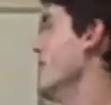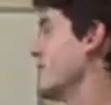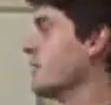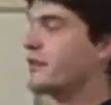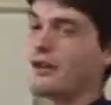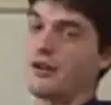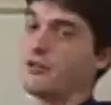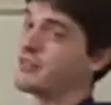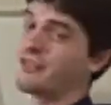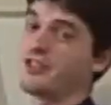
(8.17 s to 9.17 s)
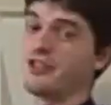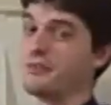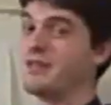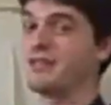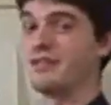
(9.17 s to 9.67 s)
Steel cut oats, that
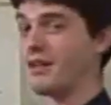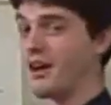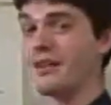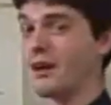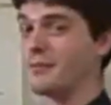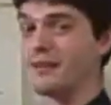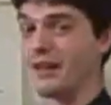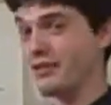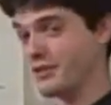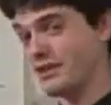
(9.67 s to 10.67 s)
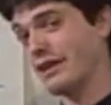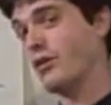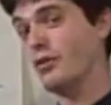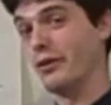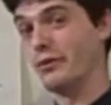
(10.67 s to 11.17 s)
just means that they're cut up and not just like
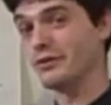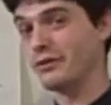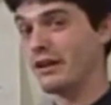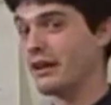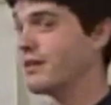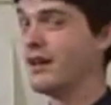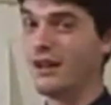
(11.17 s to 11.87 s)
whole oats, okay?